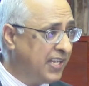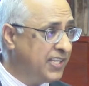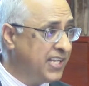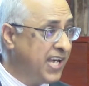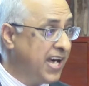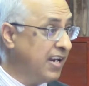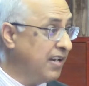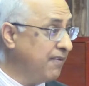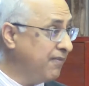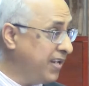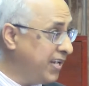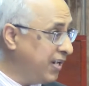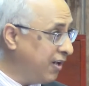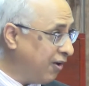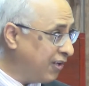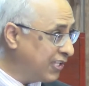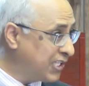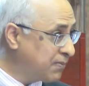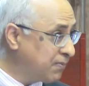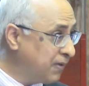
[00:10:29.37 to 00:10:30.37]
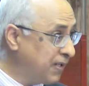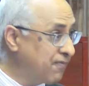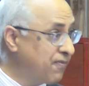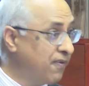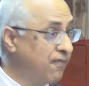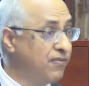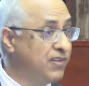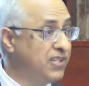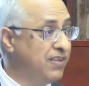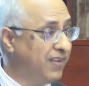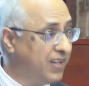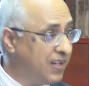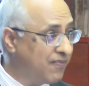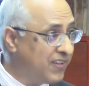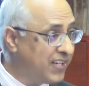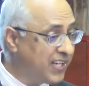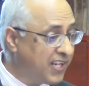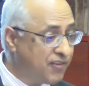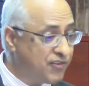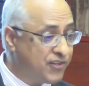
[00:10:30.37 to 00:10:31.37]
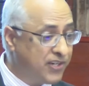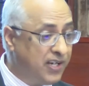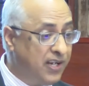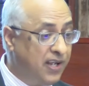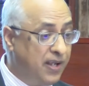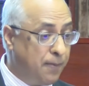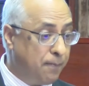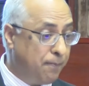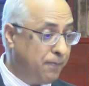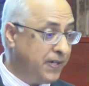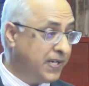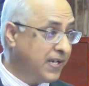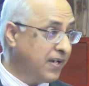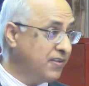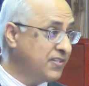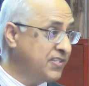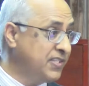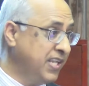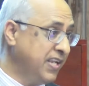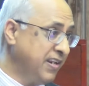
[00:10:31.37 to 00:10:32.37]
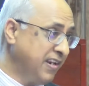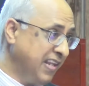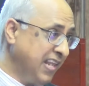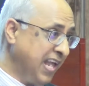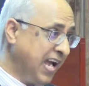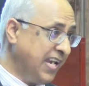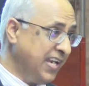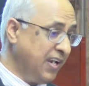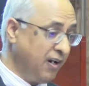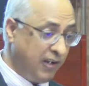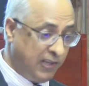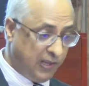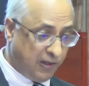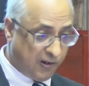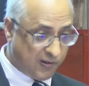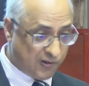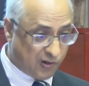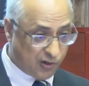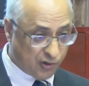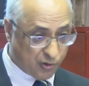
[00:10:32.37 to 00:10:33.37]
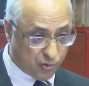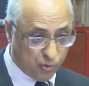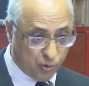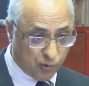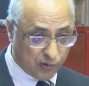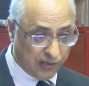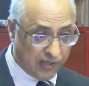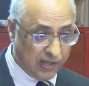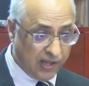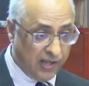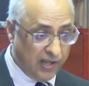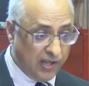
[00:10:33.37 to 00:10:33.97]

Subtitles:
they are in very hotspot from developing country because they rely a lot on coal.